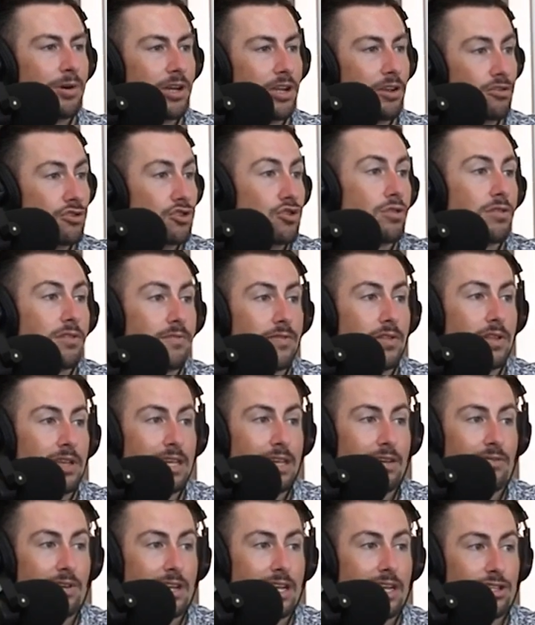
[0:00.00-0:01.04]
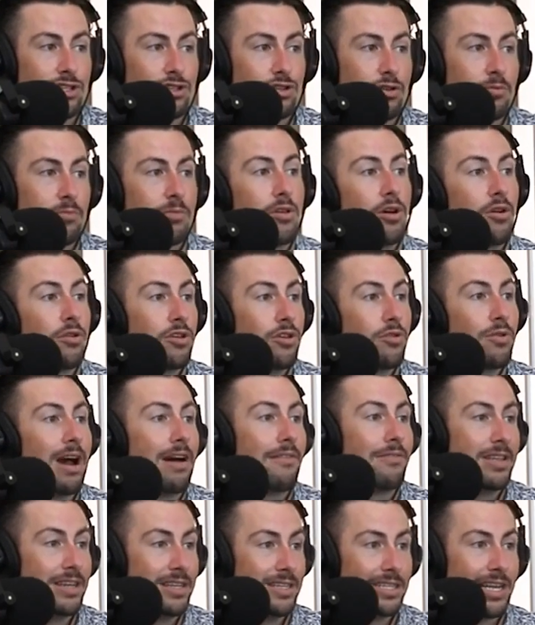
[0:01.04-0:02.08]
But you're truthfully giving it to Him, though you
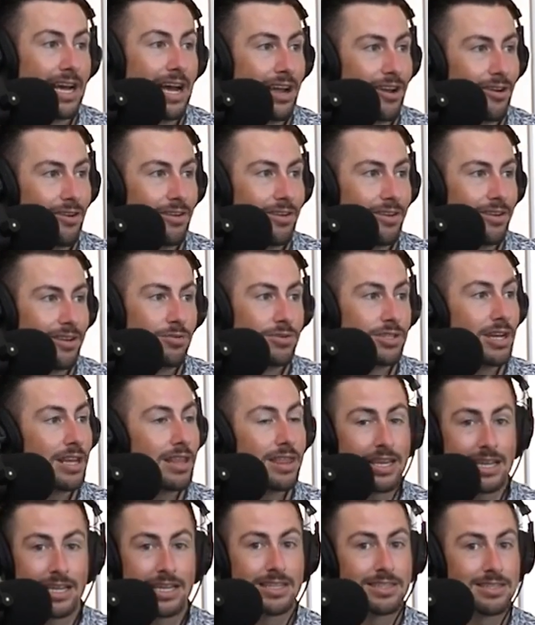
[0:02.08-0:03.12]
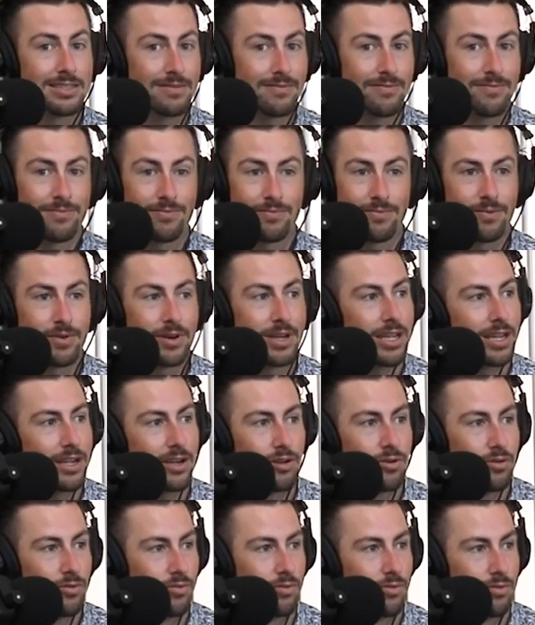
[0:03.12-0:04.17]
have the desire, which I think is
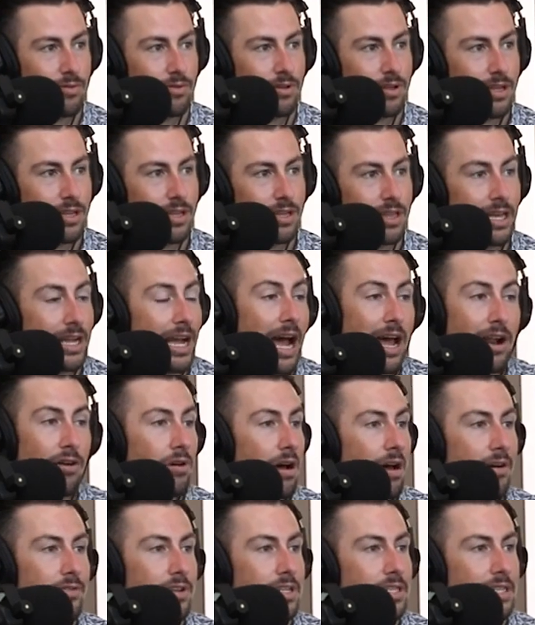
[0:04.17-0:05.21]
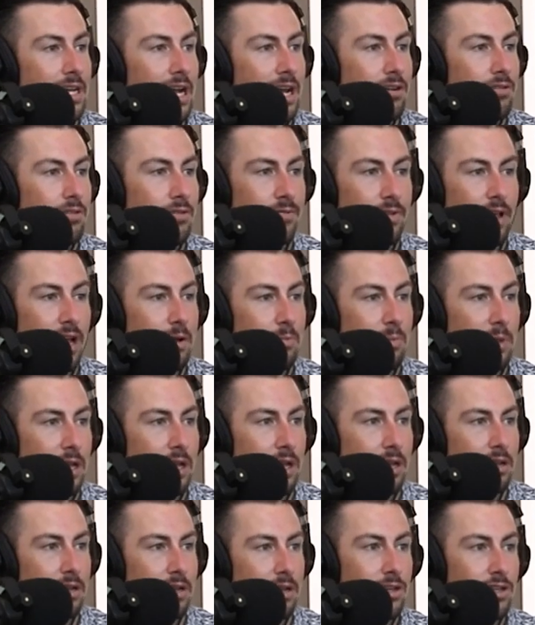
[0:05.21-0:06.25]
freaking cool. Like I don't have a desire to fly a
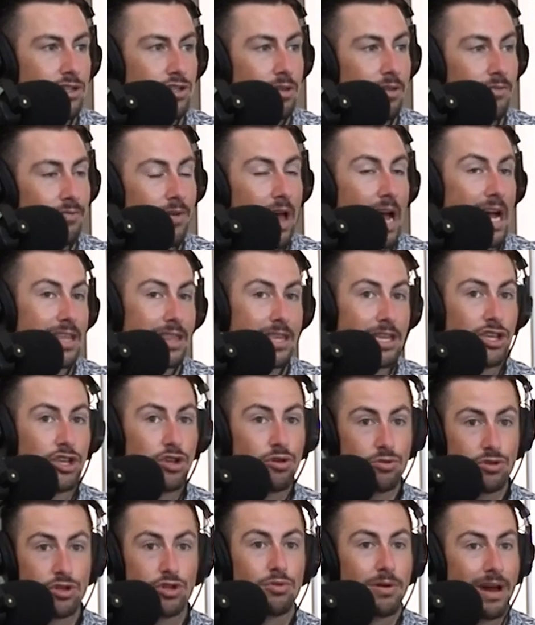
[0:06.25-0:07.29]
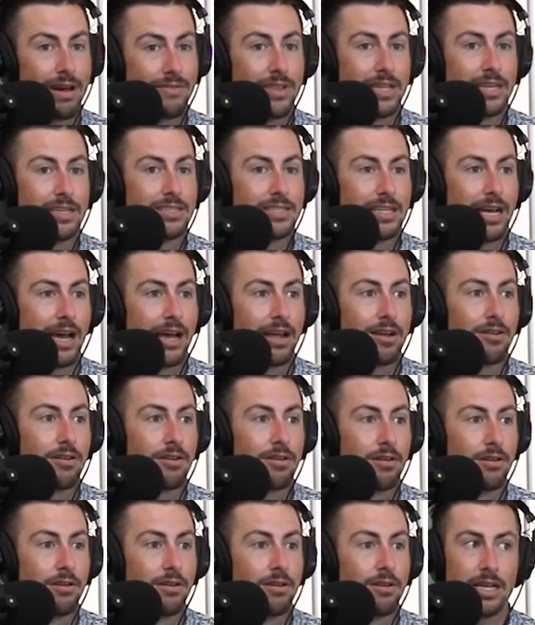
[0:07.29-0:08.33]
plane. So the fact that you do have the
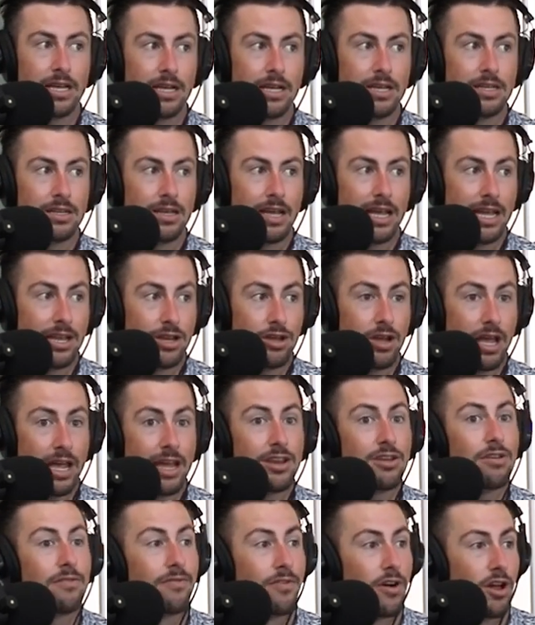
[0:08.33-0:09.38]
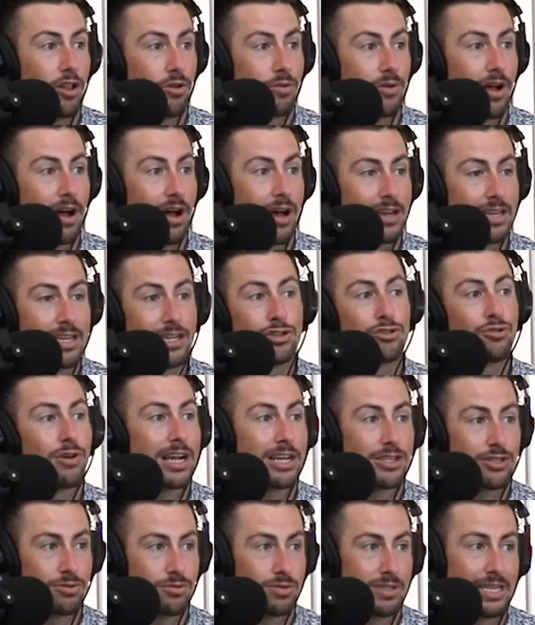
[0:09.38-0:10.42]
desire it, and and you follow God, He
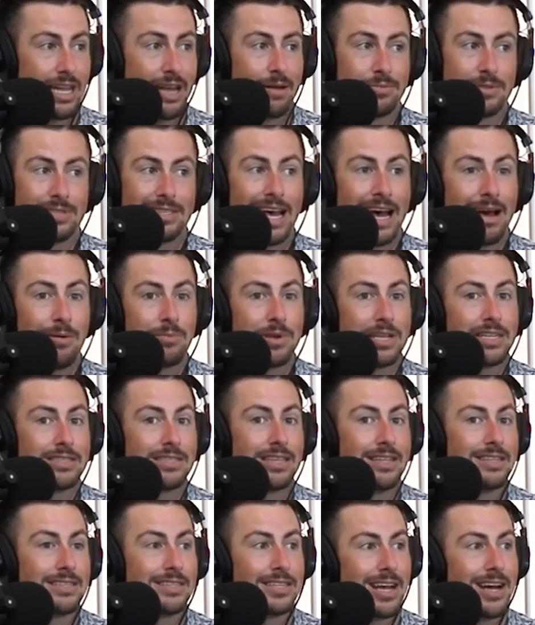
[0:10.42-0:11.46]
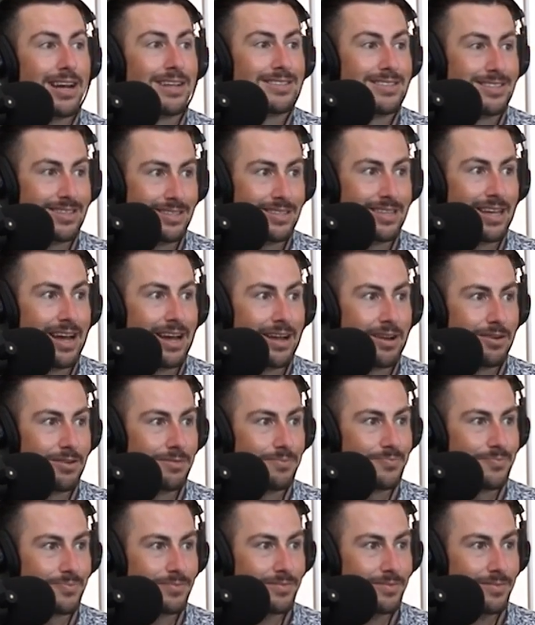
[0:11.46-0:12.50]
directs your steps. That means that it's God's desire.
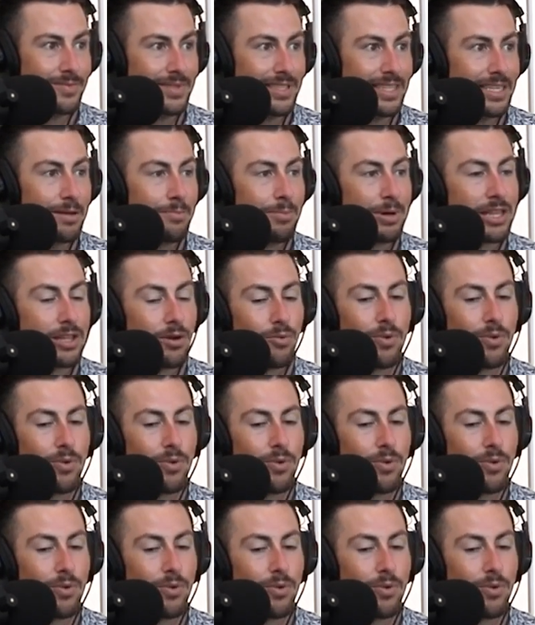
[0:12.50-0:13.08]
But yeah.